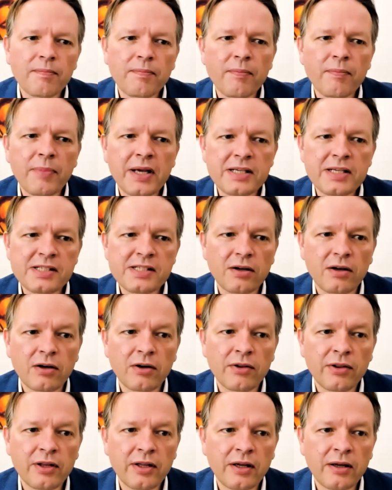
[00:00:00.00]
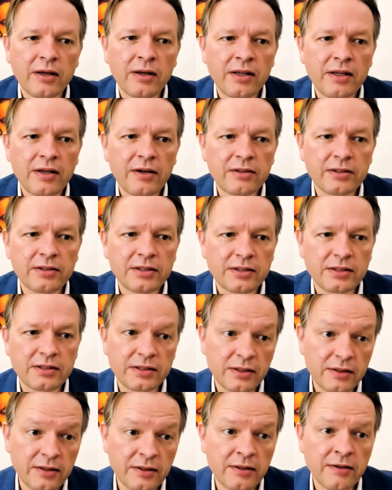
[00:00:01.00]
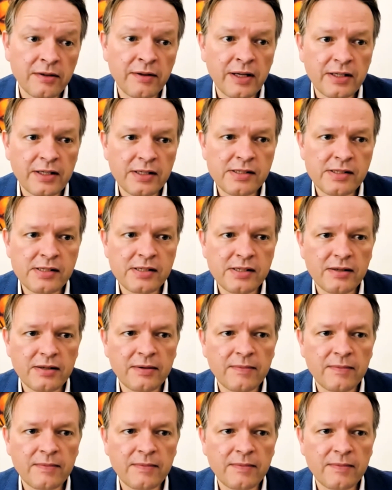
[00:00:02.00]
based on the years that is